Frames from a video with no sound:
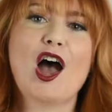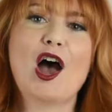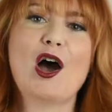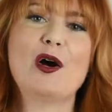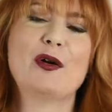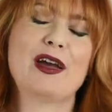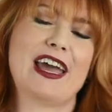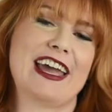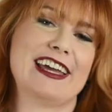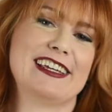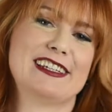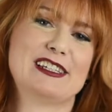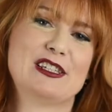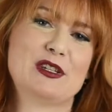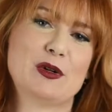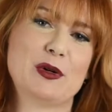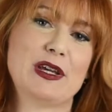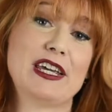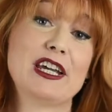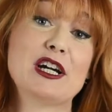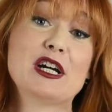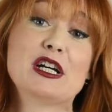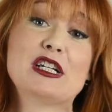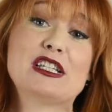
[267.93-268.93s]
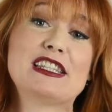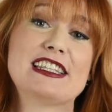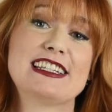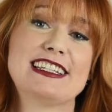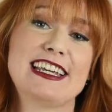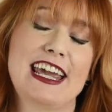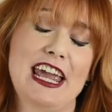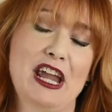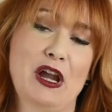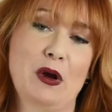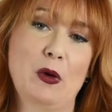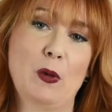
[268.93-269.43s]
Okay, so here's the
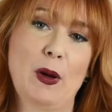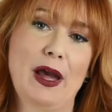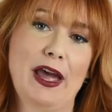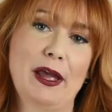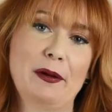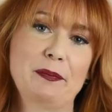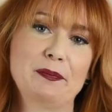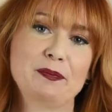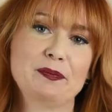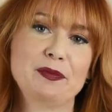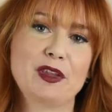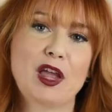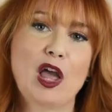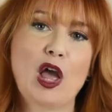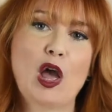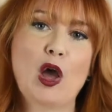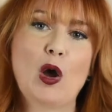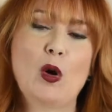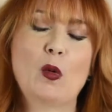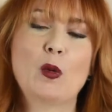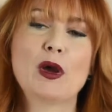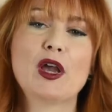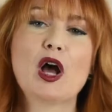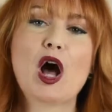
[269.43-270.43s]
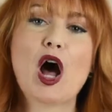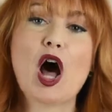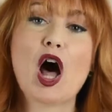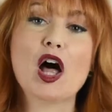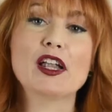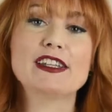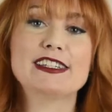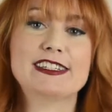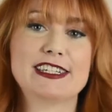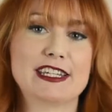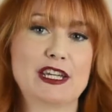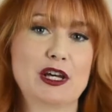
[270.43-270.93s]
takeaway. We
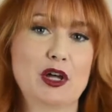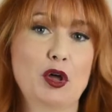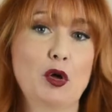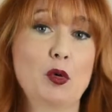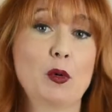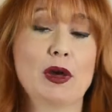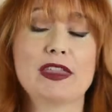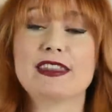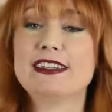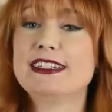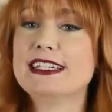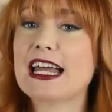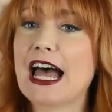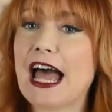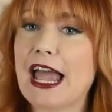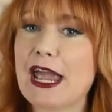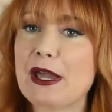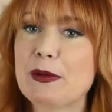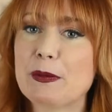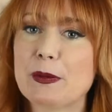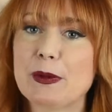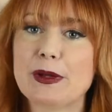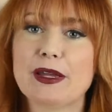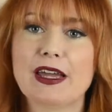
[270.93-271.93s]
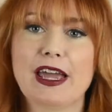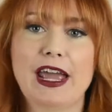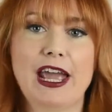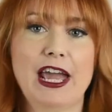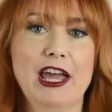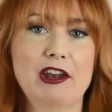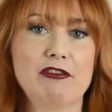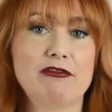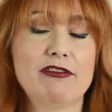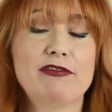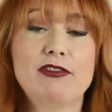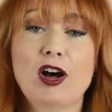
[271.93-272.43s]
all deal with type
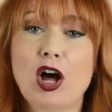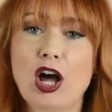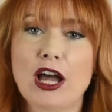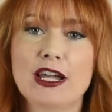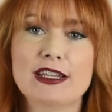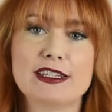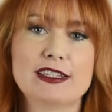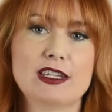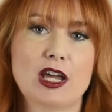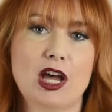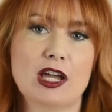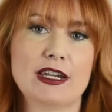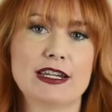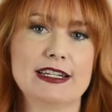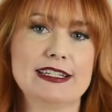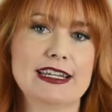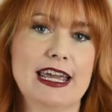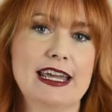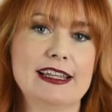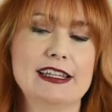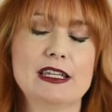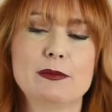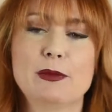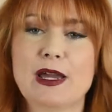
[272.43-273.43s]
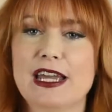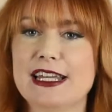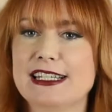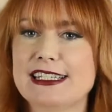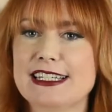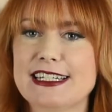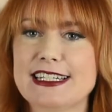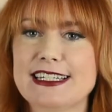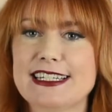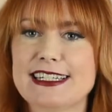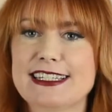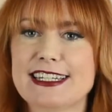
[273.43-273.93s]
and fonts on a daily
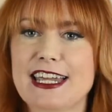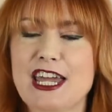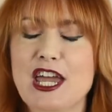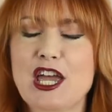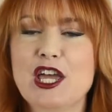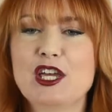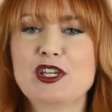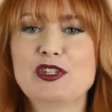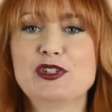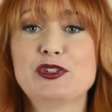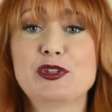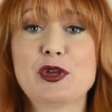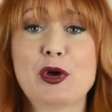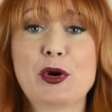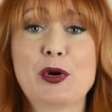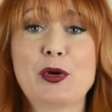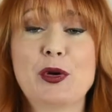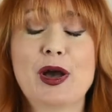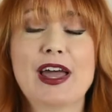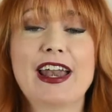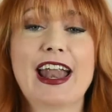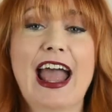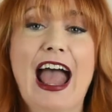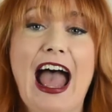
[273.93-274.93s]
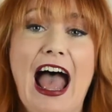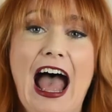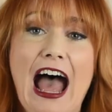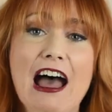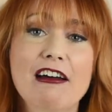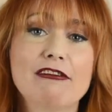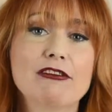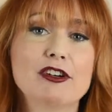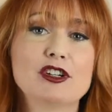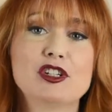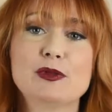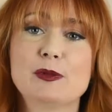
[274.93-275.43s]
basis. So an
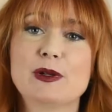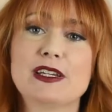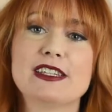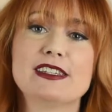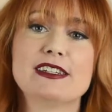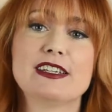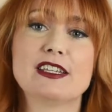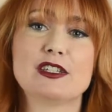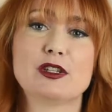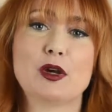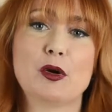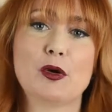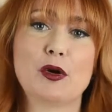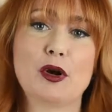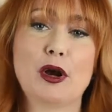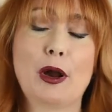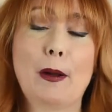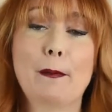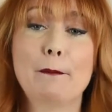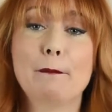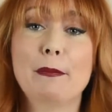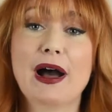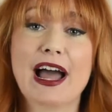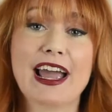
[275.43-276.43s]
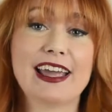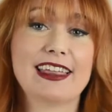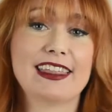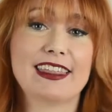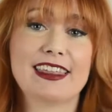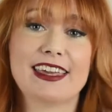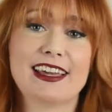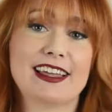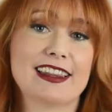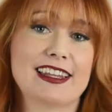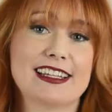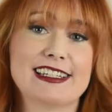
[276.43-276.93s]
average business owner might
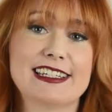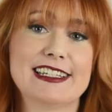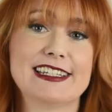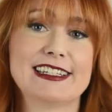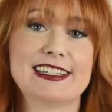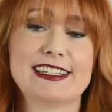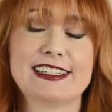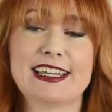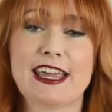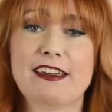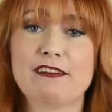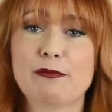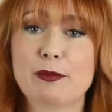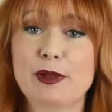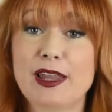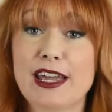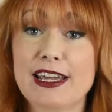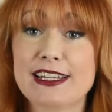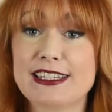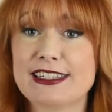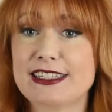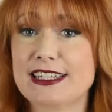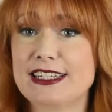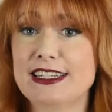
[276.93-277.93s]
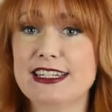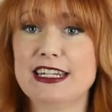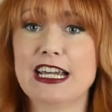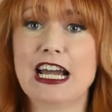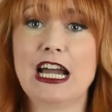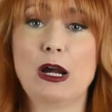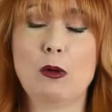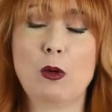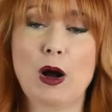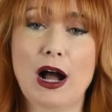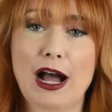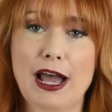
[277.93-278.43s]
think this is a safe place to
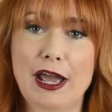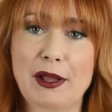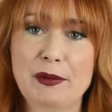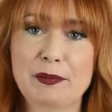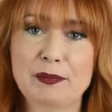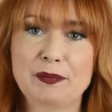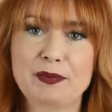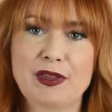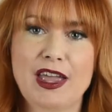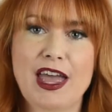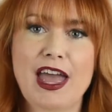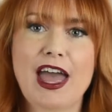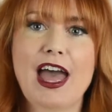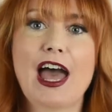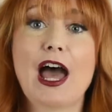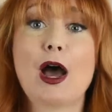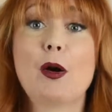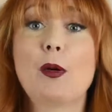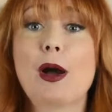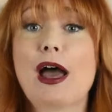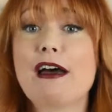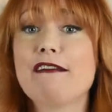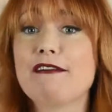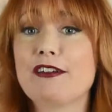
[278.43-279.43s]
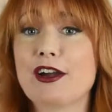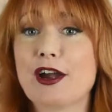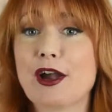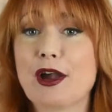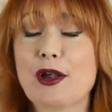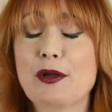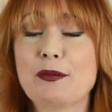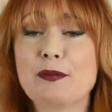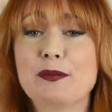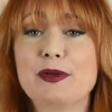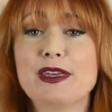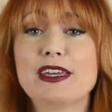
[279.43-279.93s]
DIY.
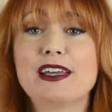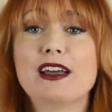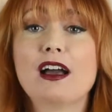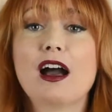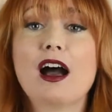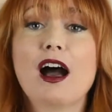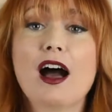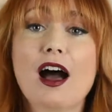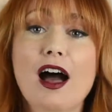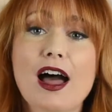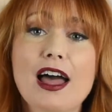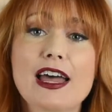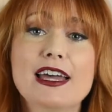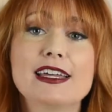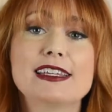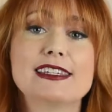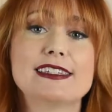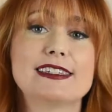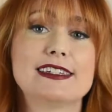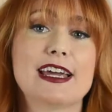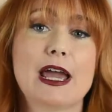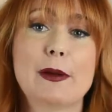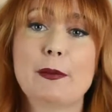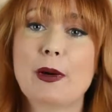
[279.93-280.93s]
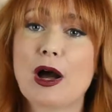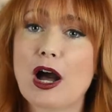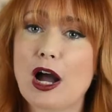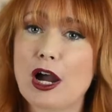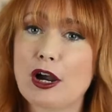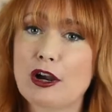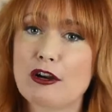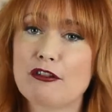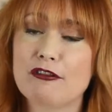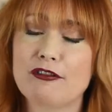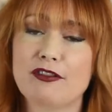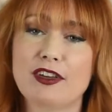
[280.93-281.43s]
However, because
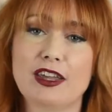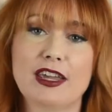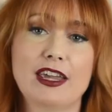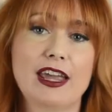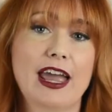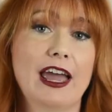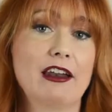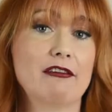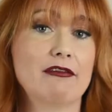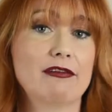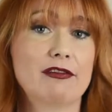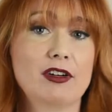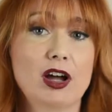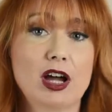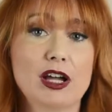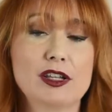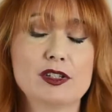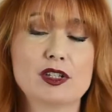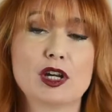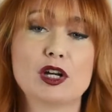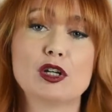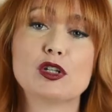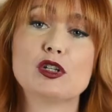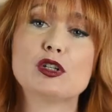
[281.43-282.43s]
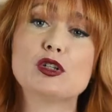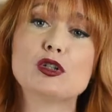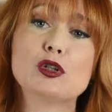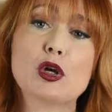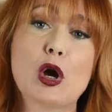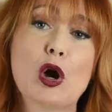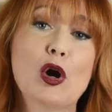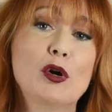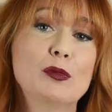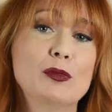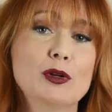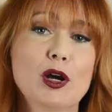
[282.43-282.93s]
typography and fonts are
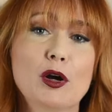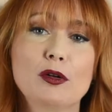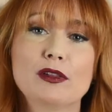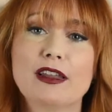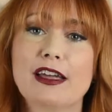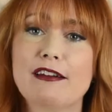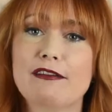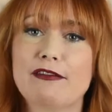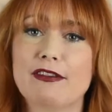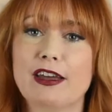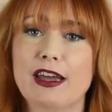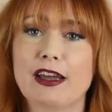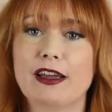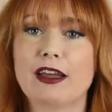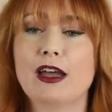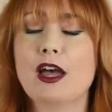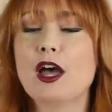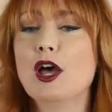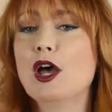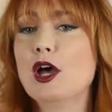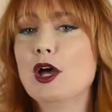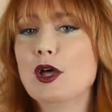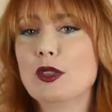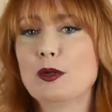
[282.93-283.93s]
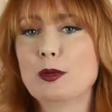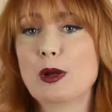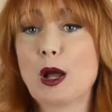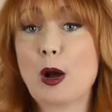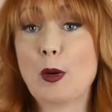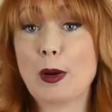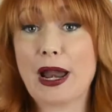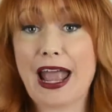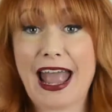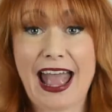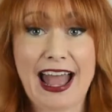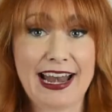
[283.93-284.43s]
so prolific
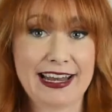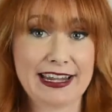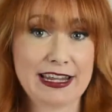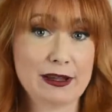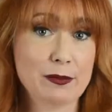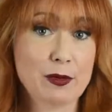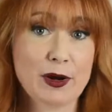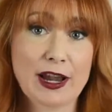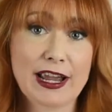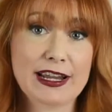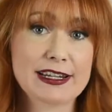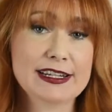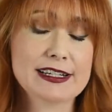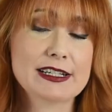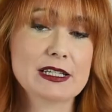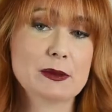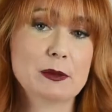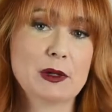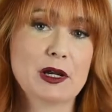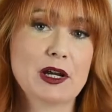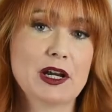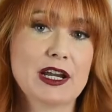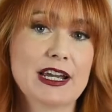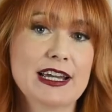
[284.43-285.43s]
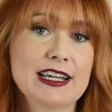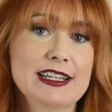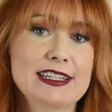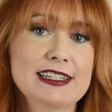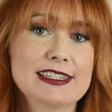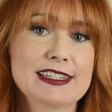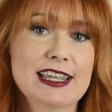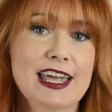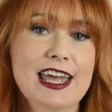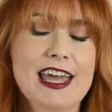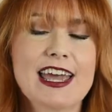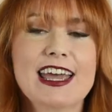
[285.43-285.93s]
throughout any brand
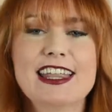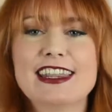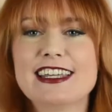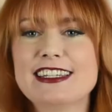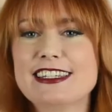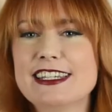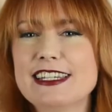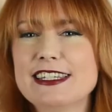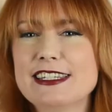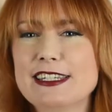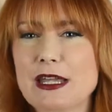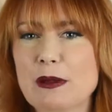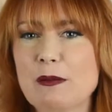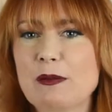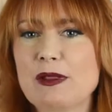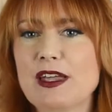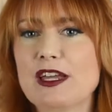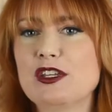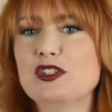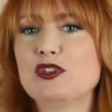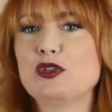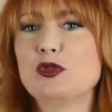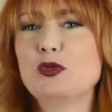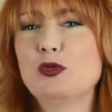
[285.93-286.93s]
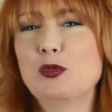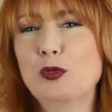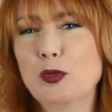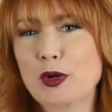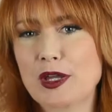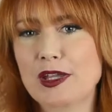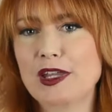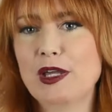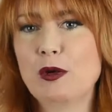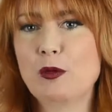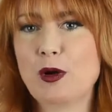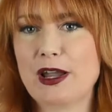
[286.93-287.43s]
experience, this is someplace you
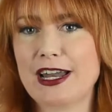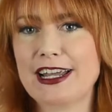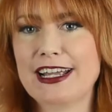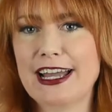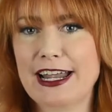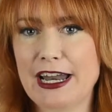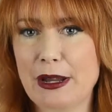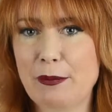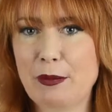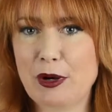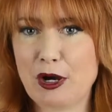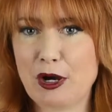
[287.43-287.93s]
really want to get it